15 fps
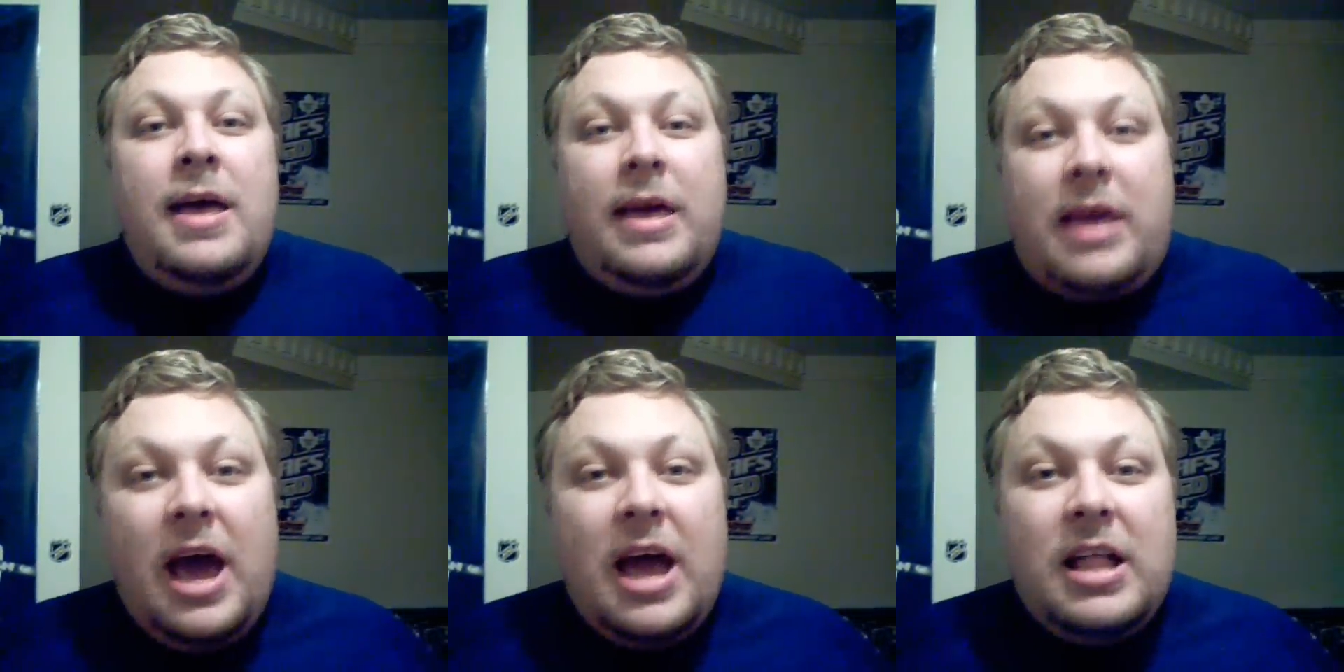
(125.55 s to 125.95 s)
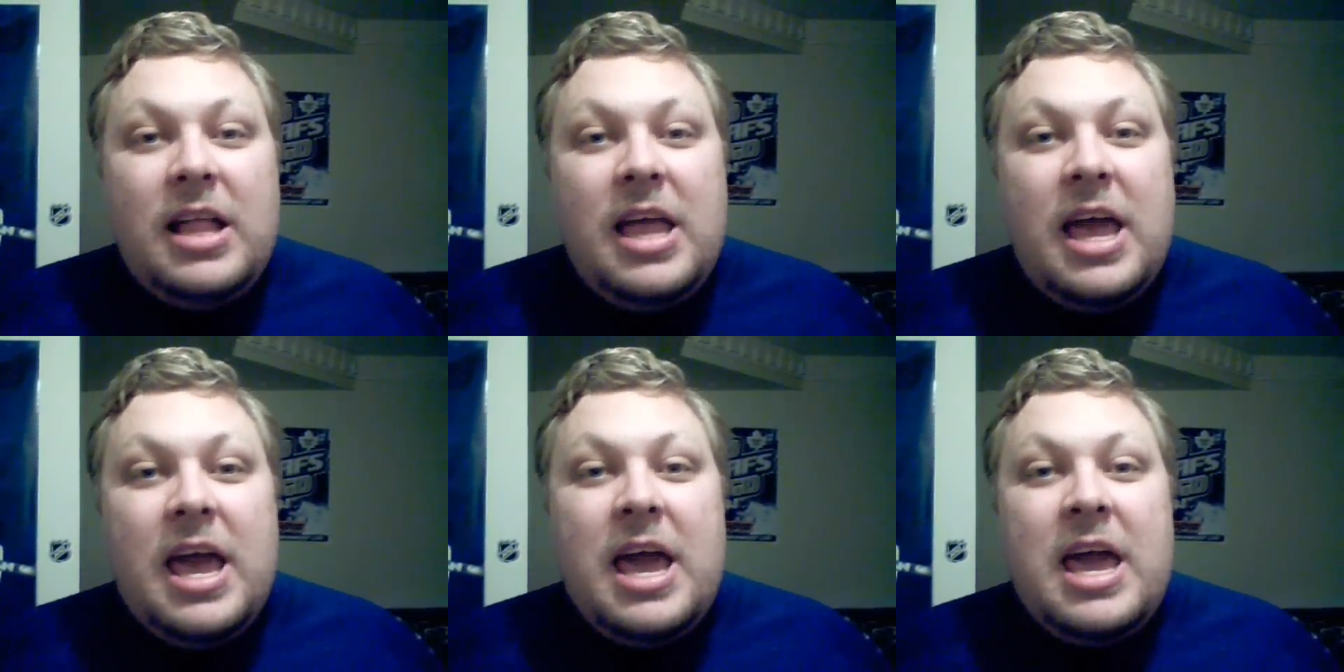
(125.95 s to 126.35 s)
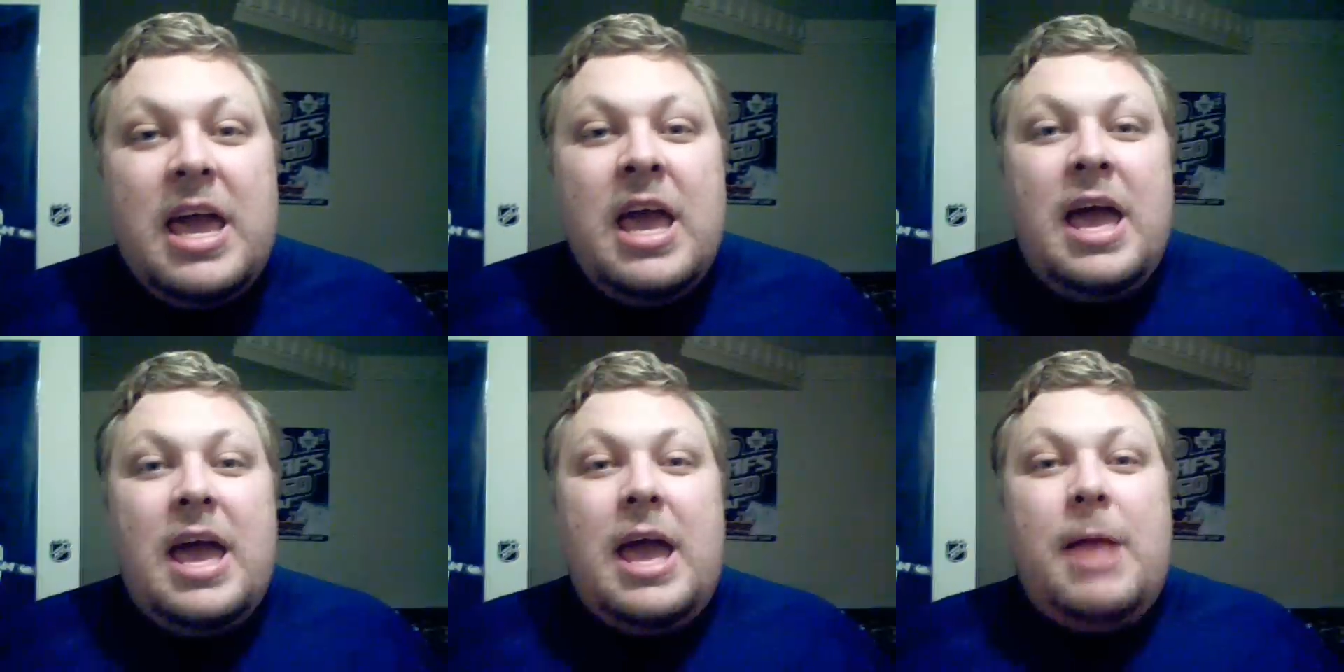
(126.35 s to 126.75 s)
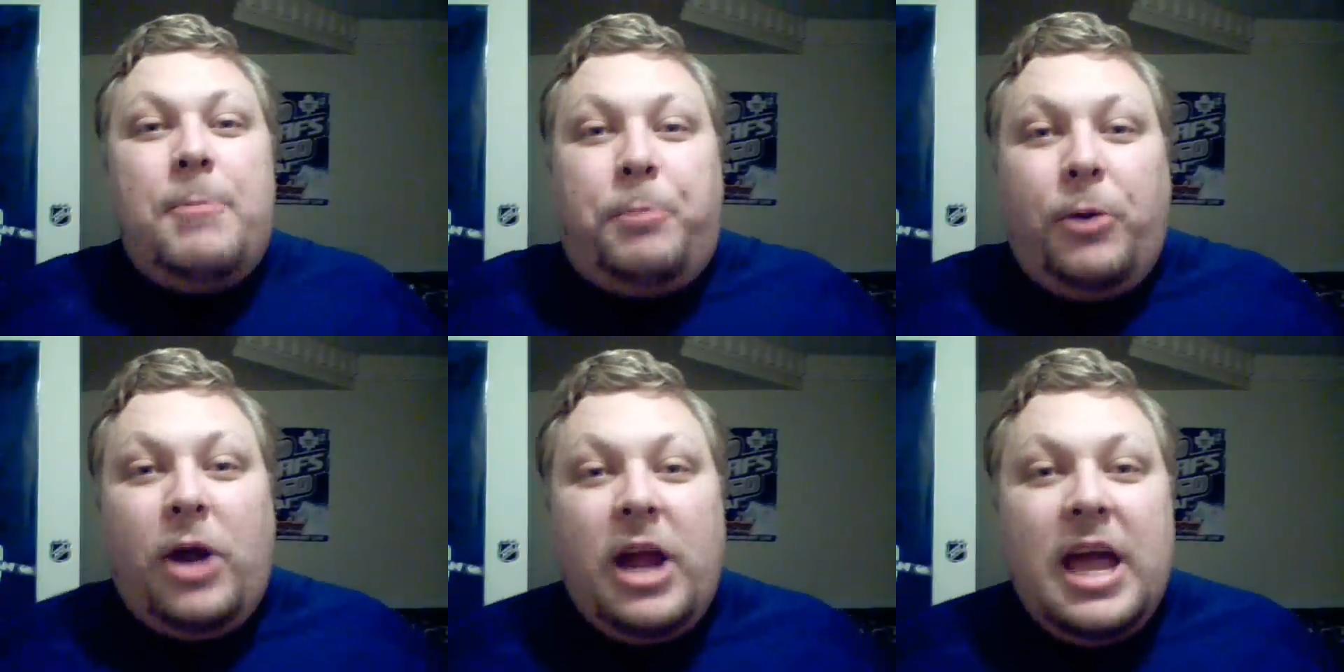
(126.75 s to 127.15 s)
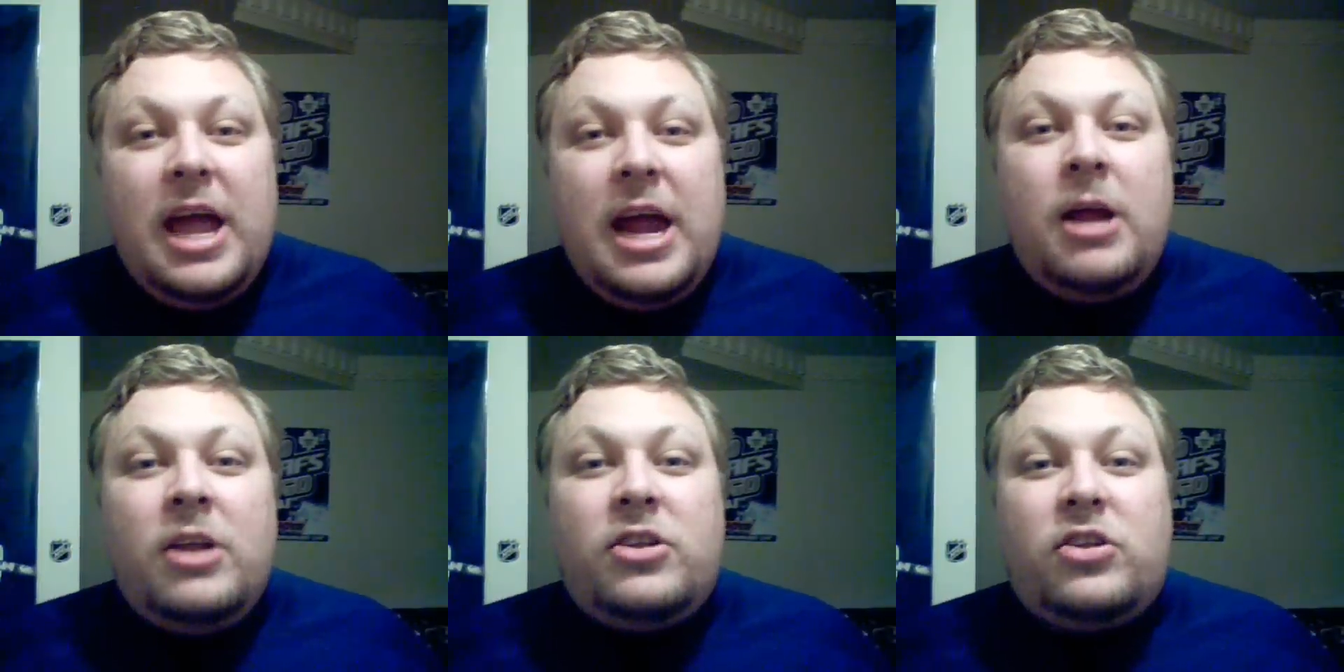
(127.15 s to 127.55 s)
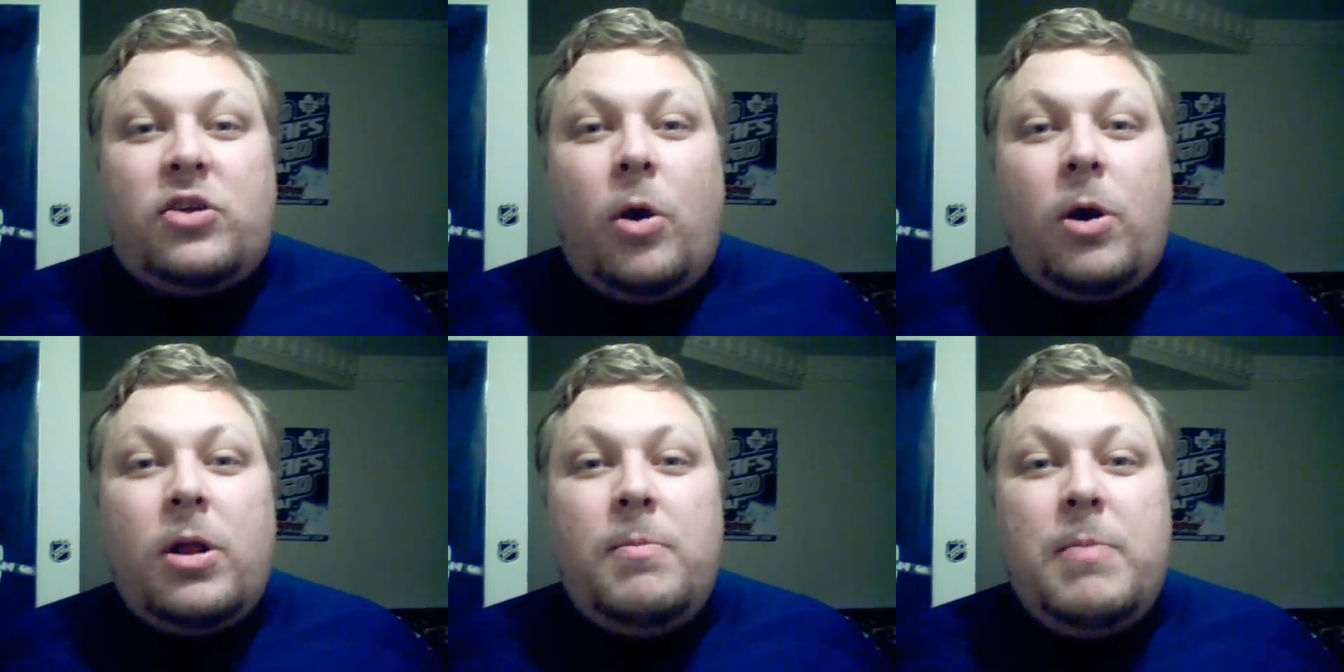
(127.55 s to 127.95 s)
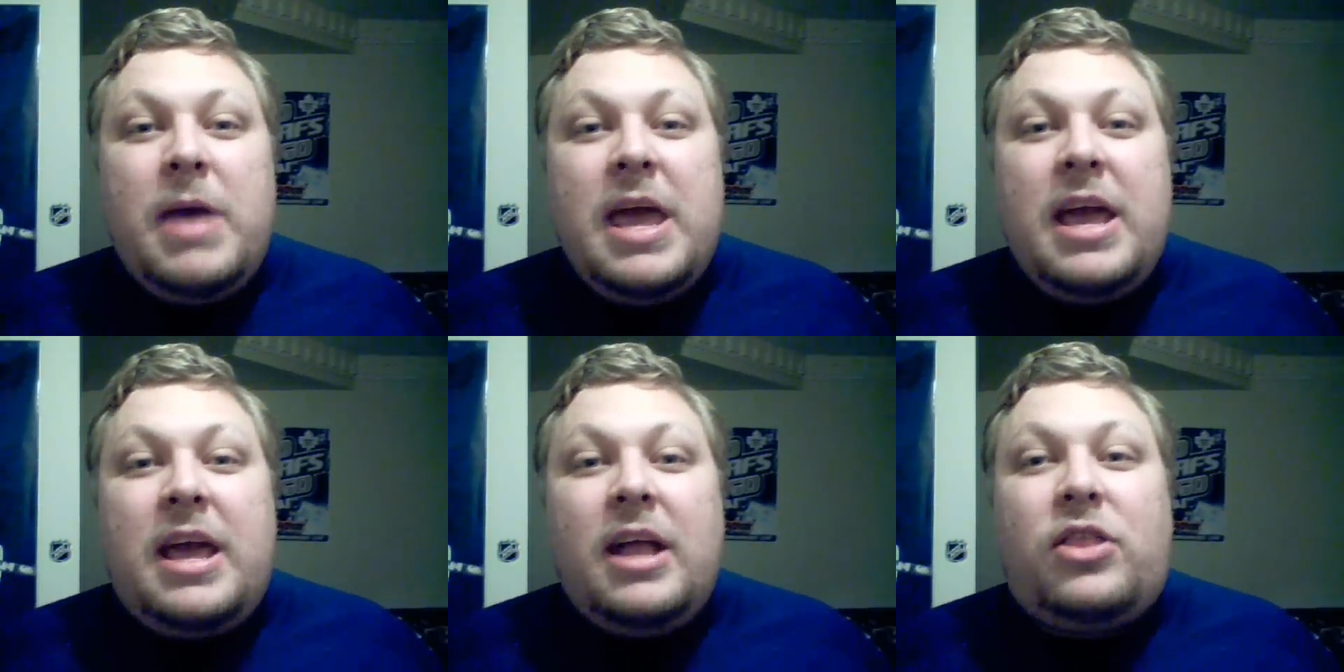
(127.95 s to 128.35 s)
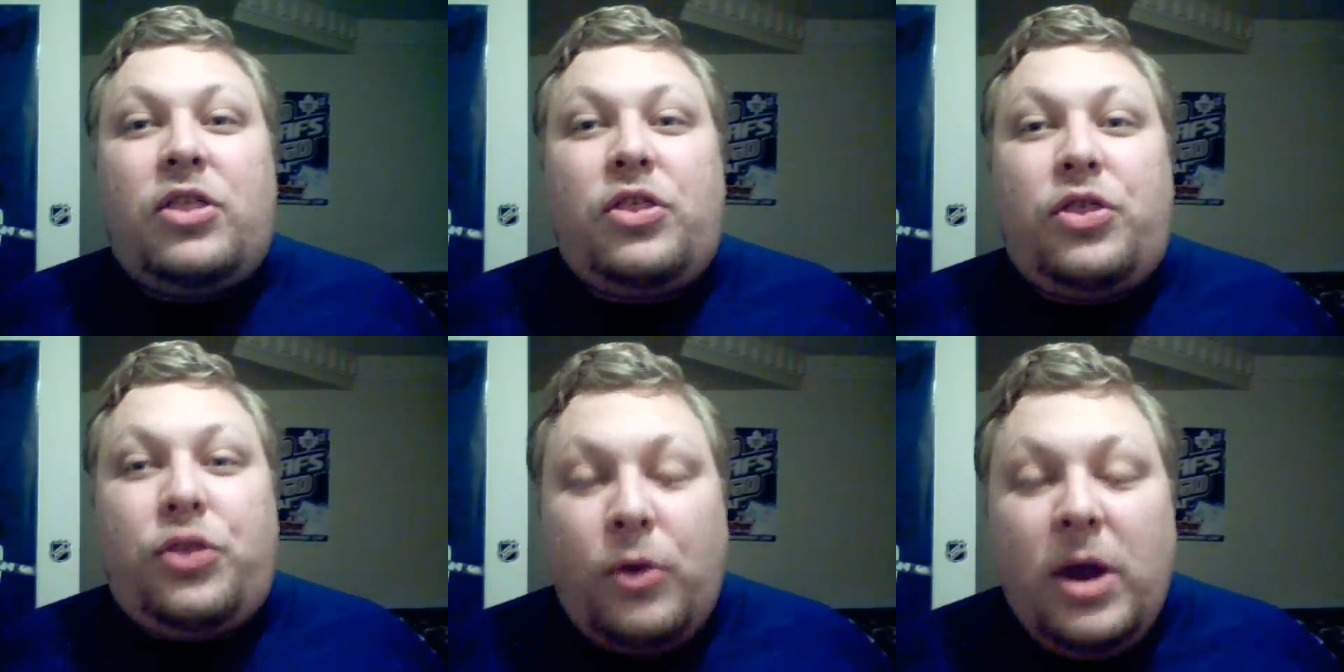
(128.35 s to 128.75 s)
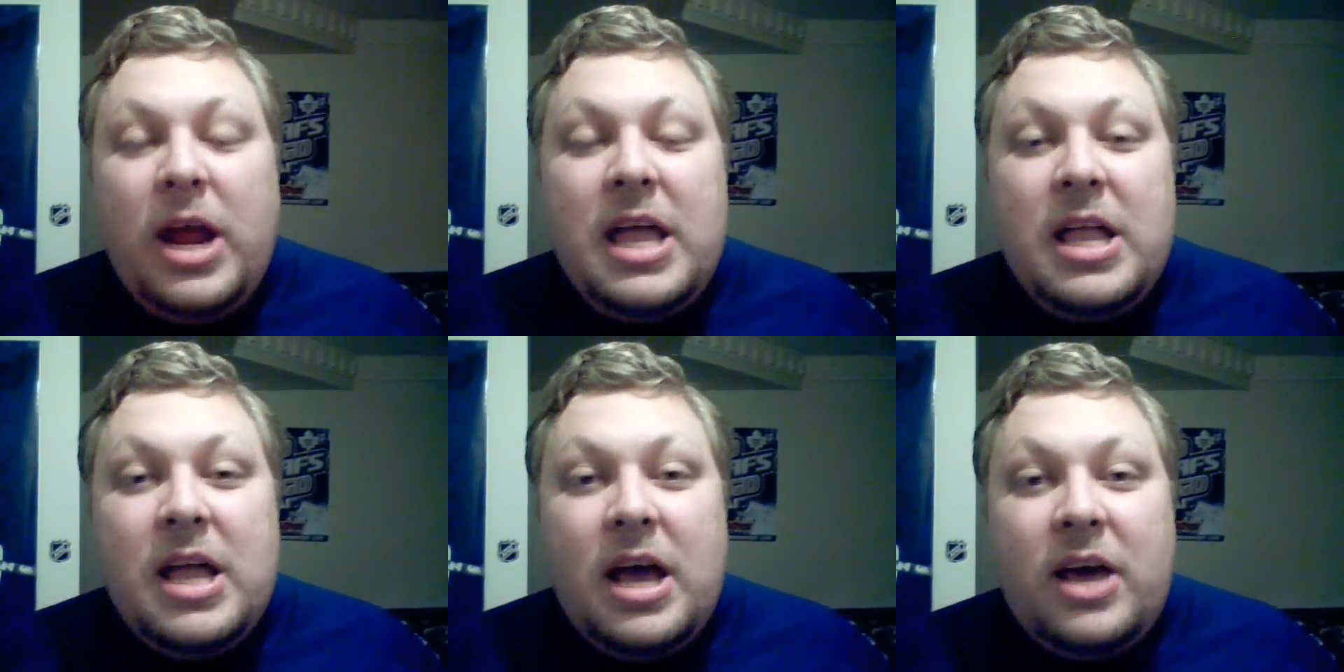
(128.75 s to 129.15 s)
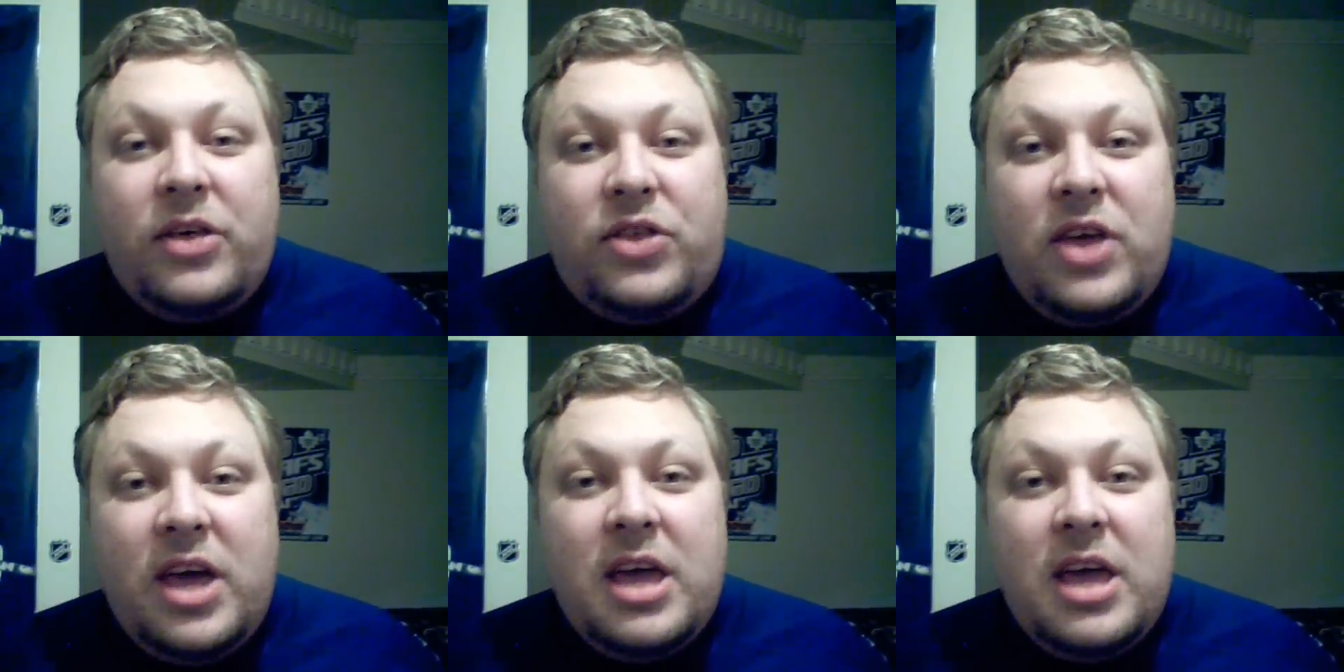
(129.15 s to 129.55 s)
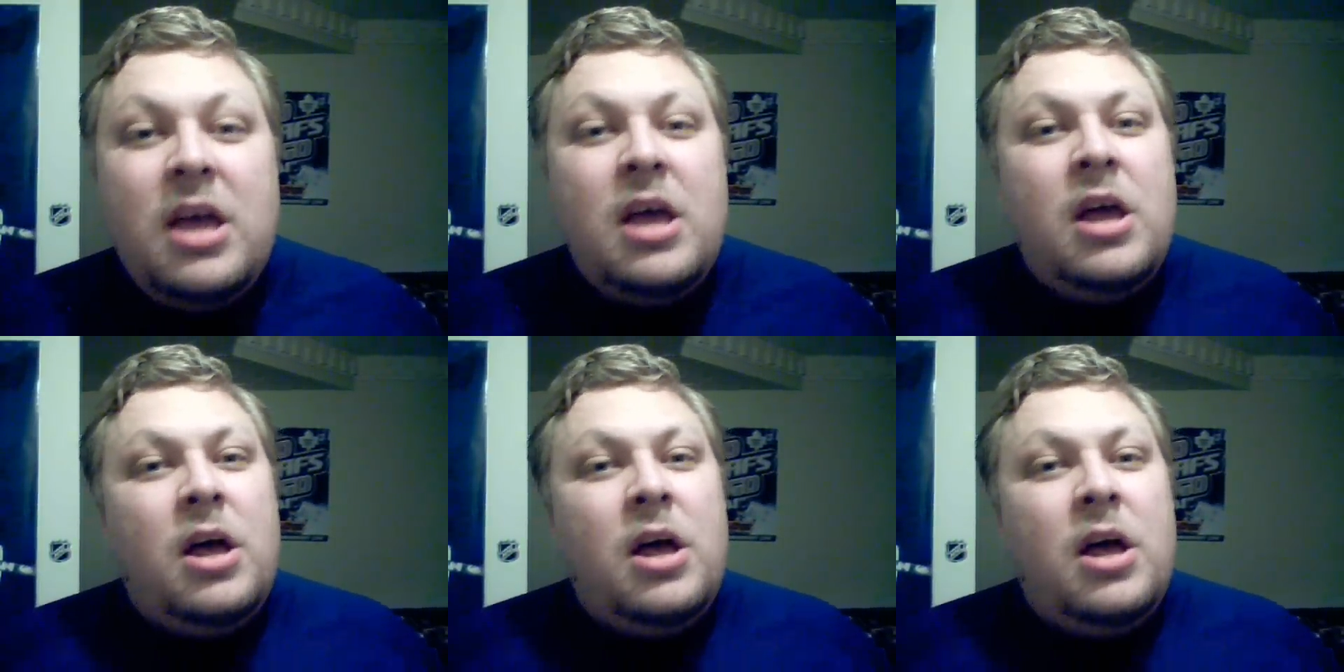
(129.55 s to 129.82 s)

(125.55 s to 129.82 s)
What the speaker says: Gagner and Briere scored to make it 3-0,